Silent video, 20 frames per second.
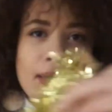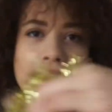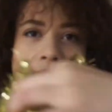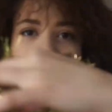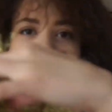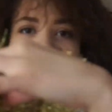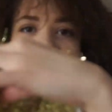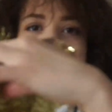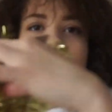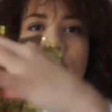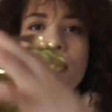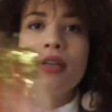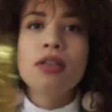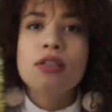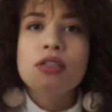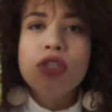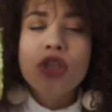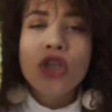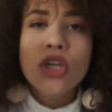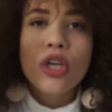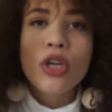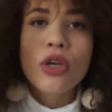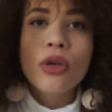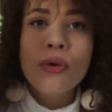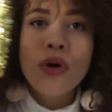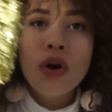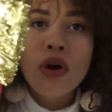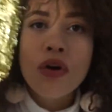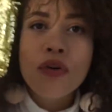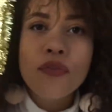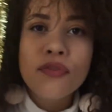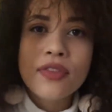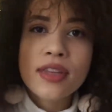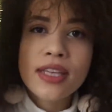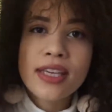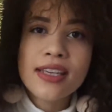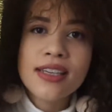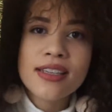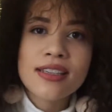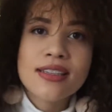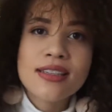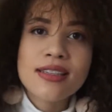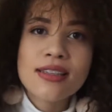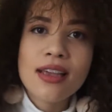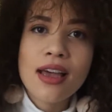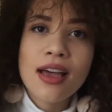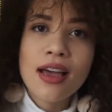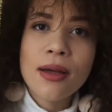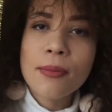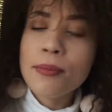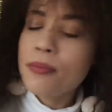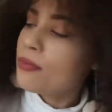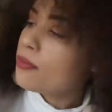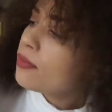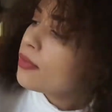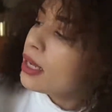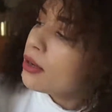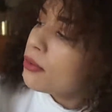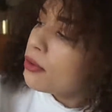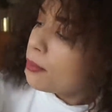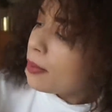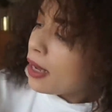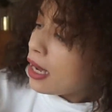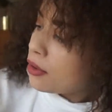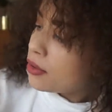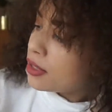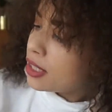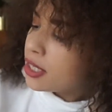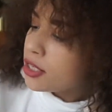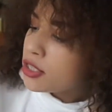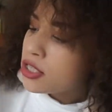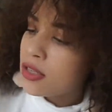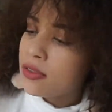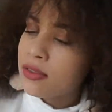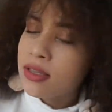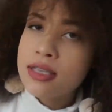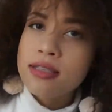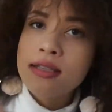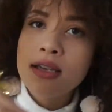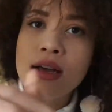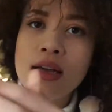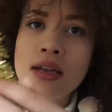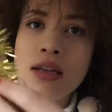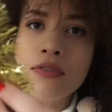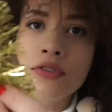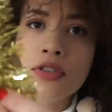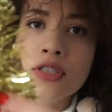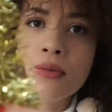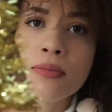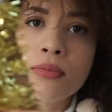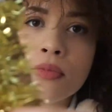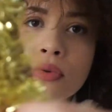Picked up two of these, they were a pound each, and these are kind of just